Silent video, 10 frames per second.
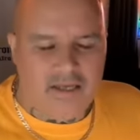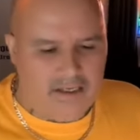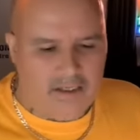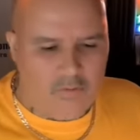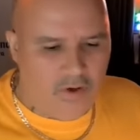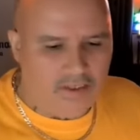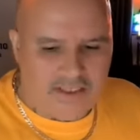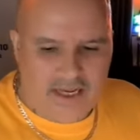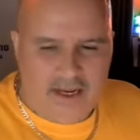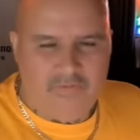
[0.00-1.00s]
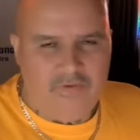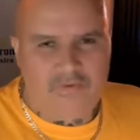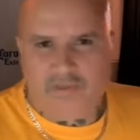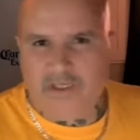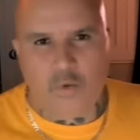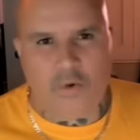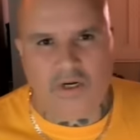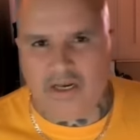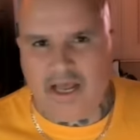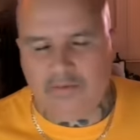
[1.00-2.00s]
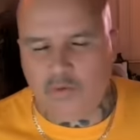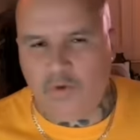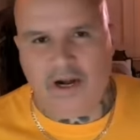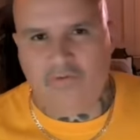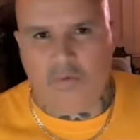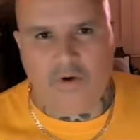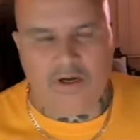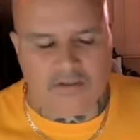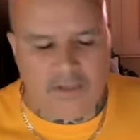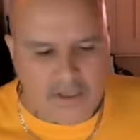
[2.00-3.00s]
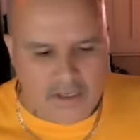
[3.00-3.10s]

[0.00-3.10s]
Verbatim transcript: and he'd run 10, 15, 20 laps, whatever it was.